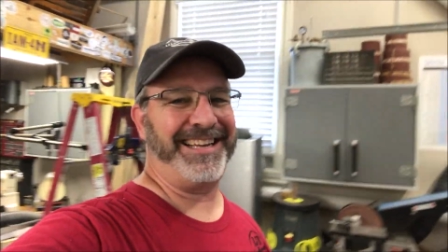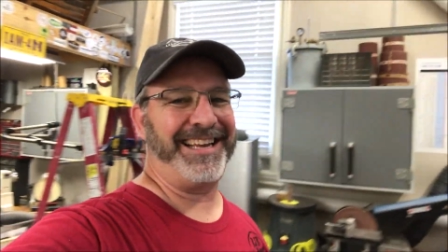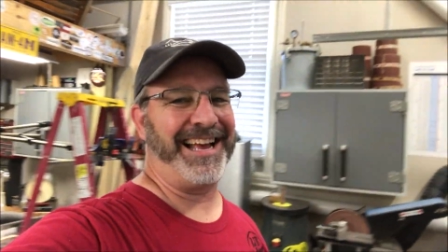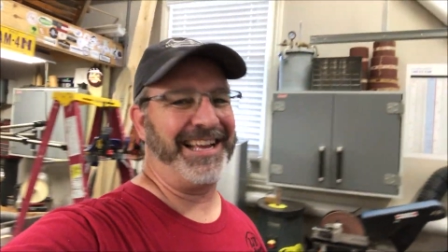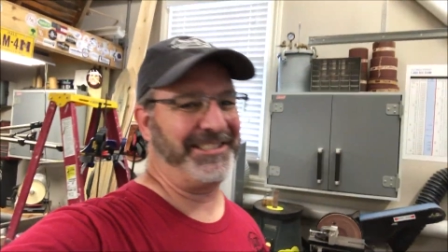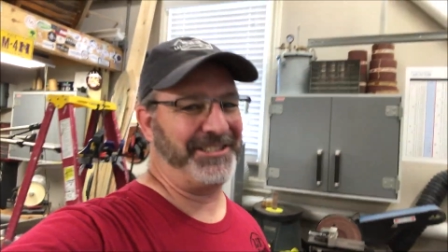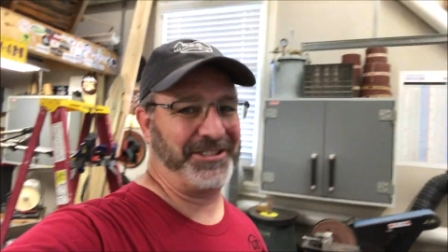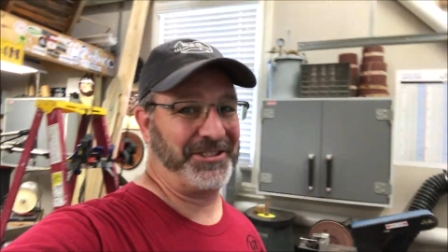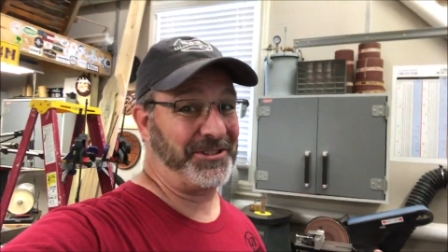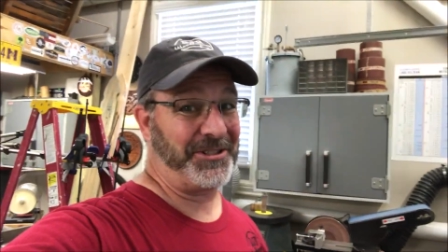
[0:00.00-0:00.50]

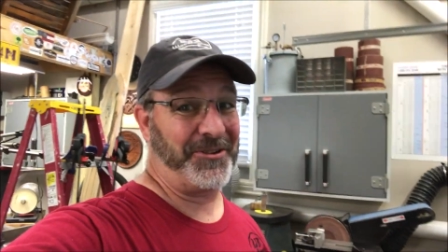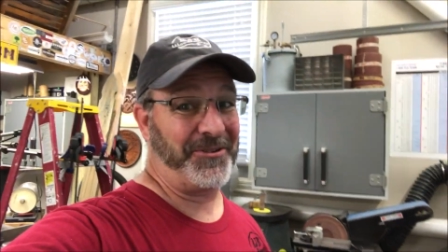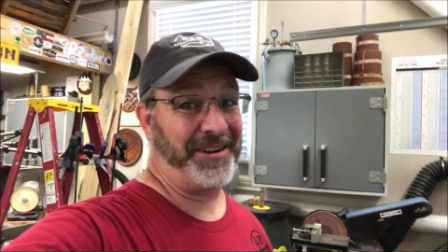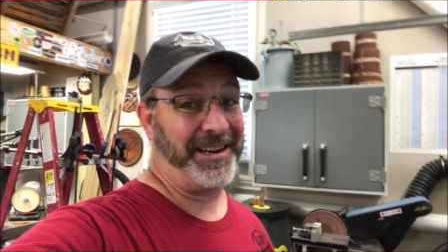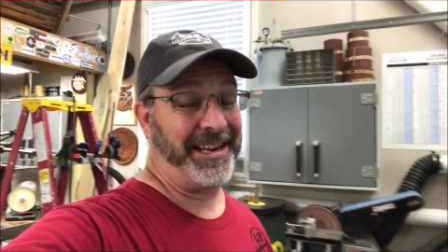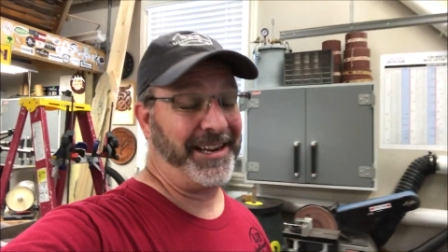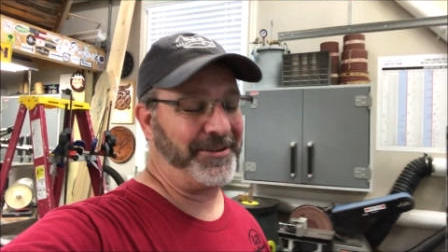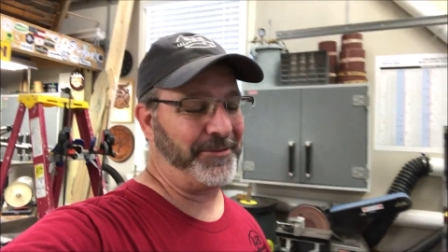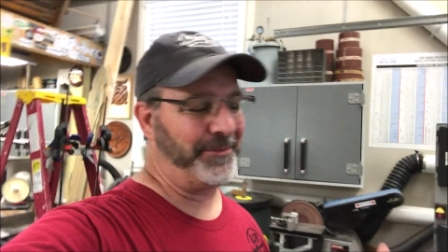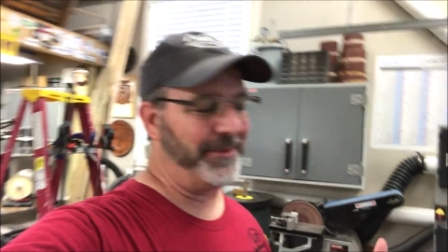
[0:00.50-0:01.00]
I just don't
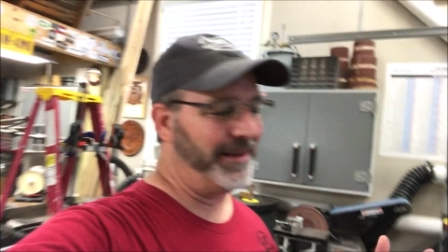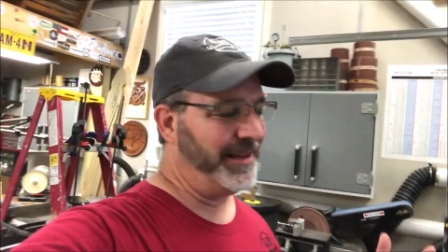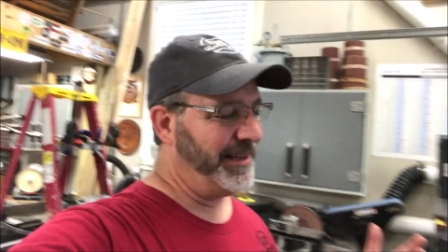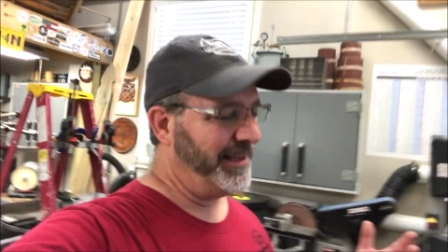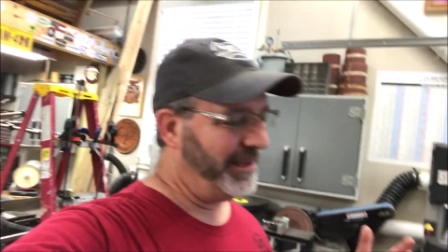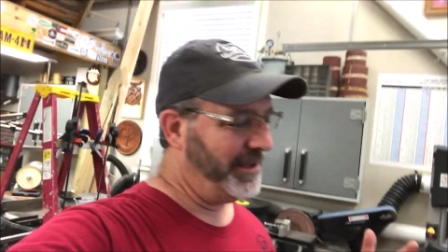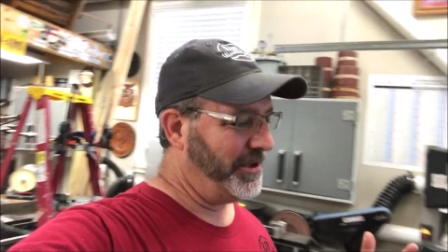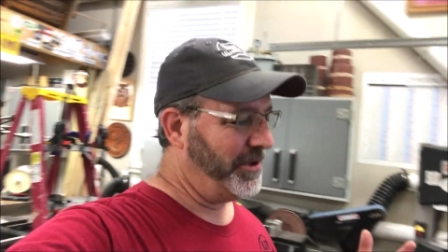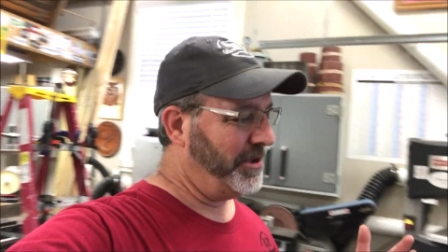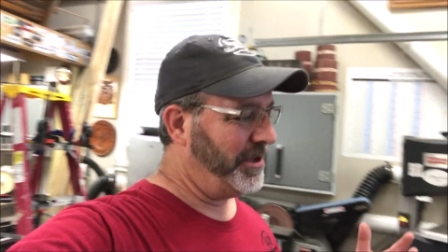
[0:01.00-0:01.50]
need them.
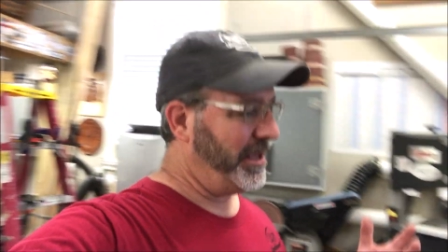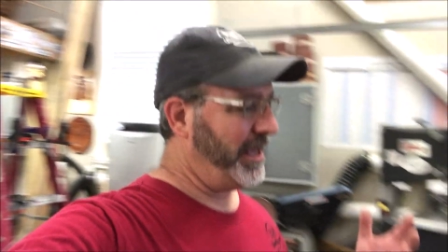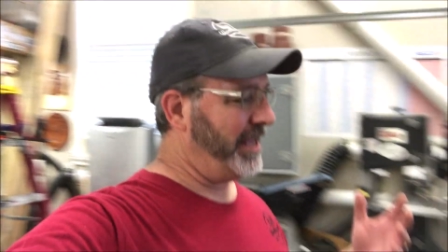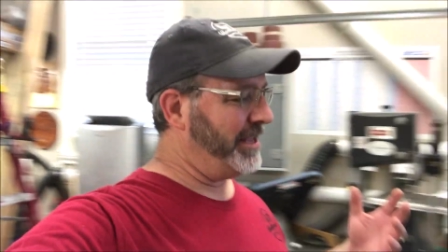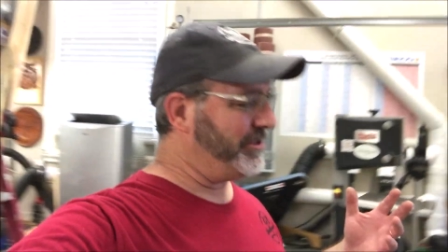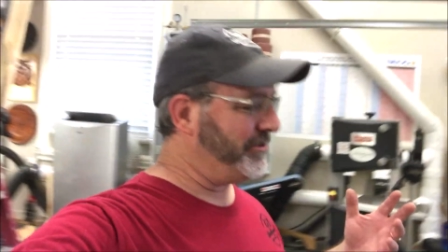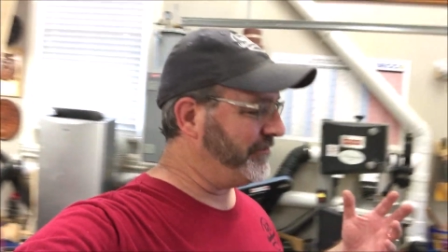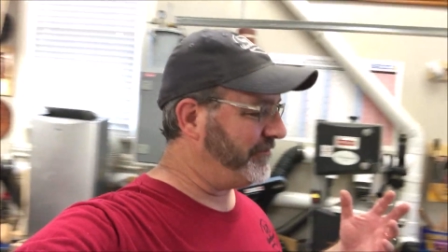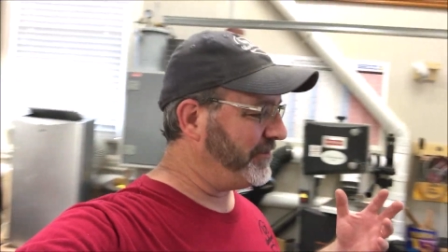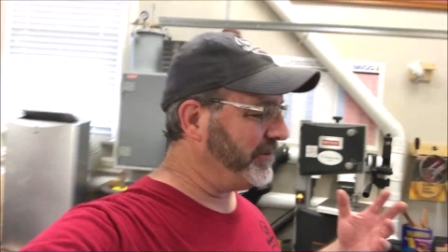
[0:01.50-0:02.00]

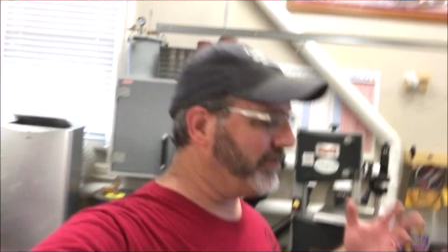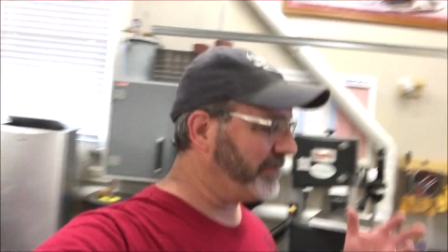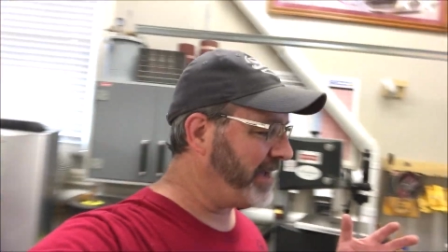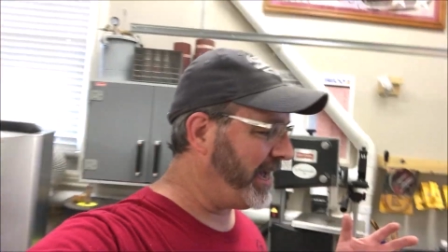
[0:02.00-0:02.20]
And you feel